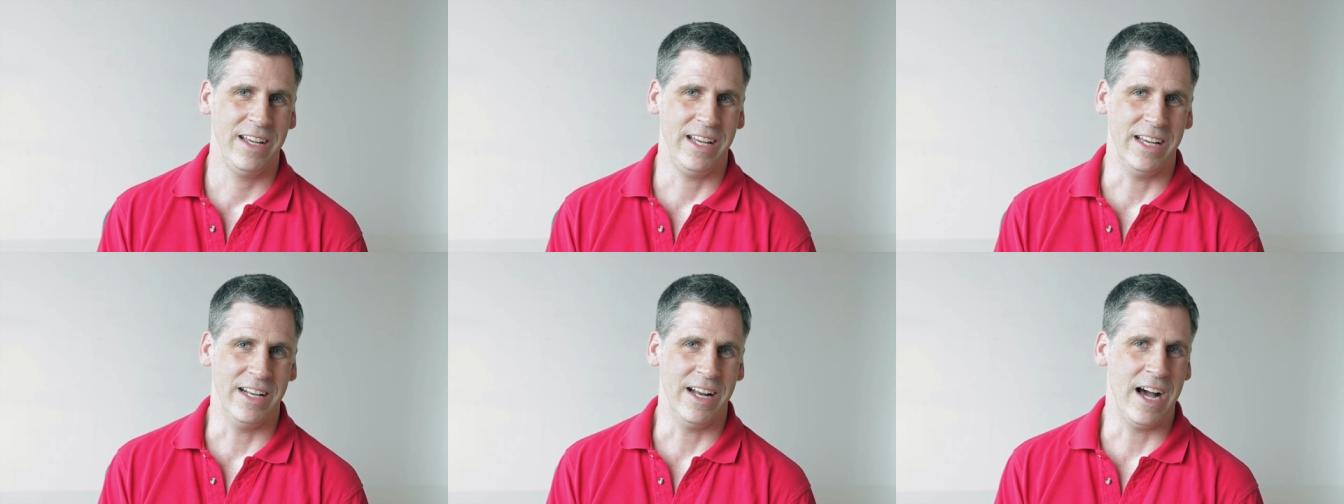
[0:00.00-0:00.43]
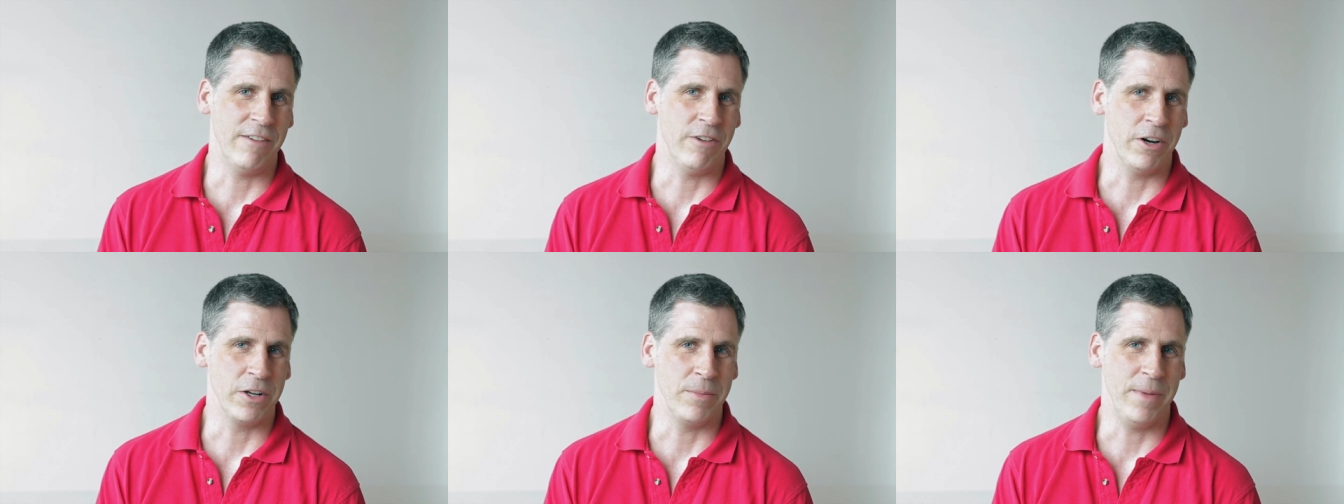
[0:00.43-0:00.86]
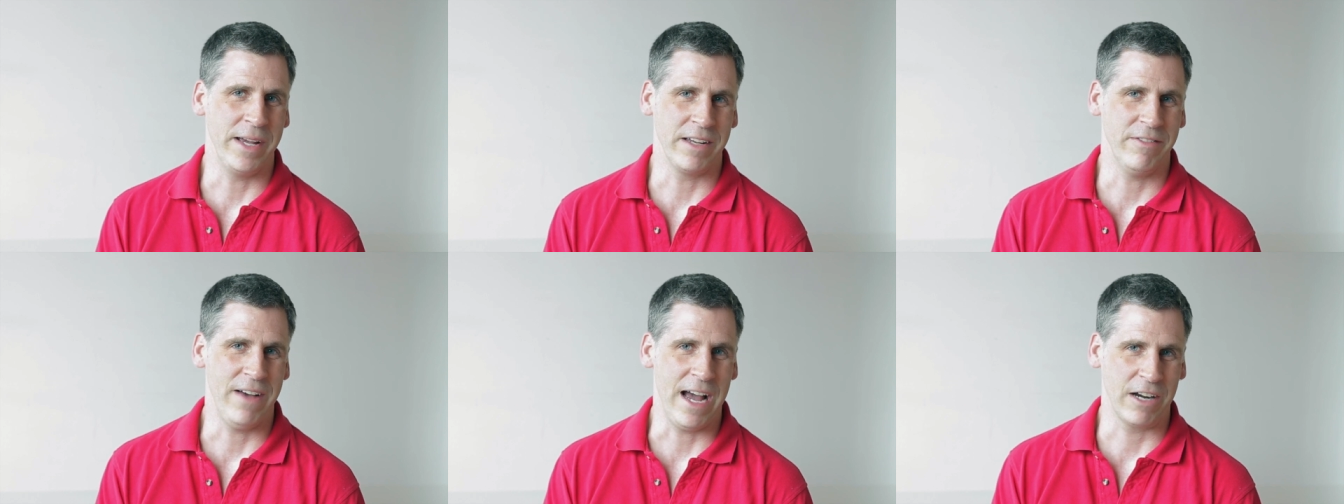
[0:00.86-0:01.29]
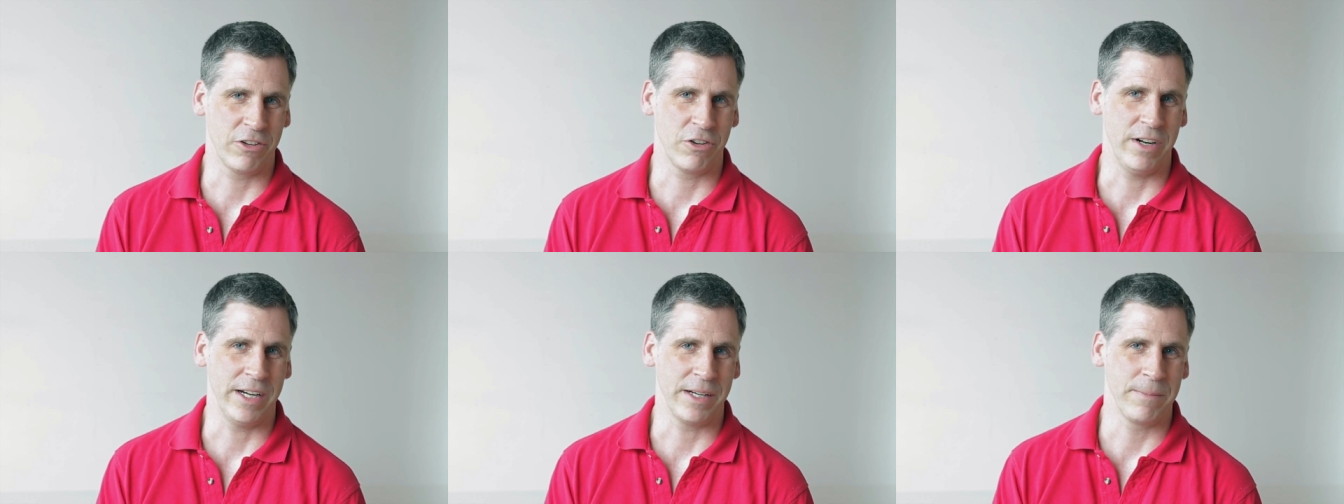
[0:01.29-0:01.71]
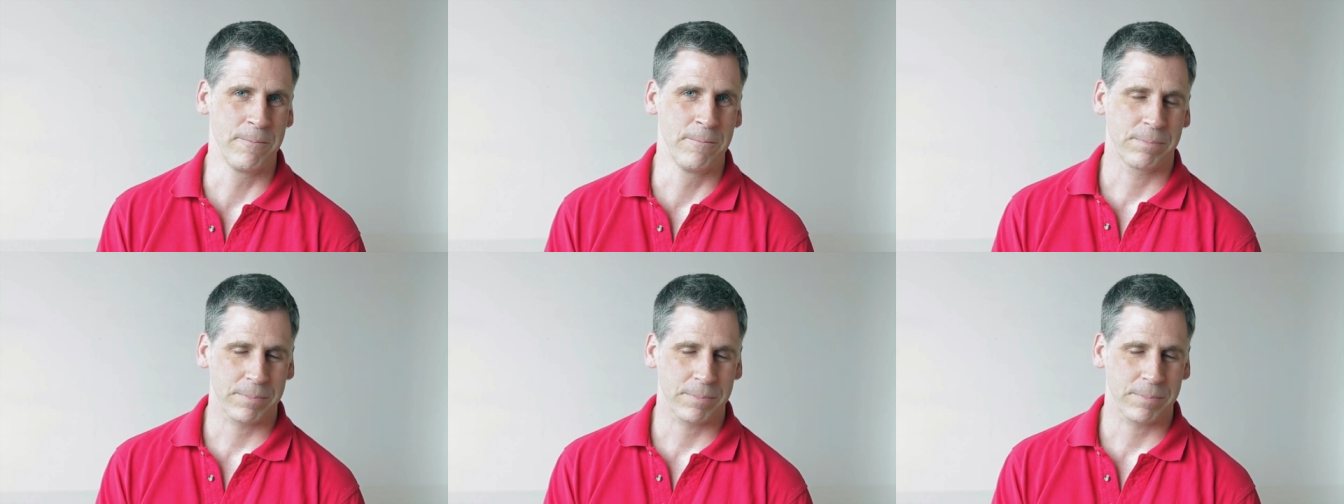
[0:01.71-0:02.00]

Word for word: in high volume manufacturing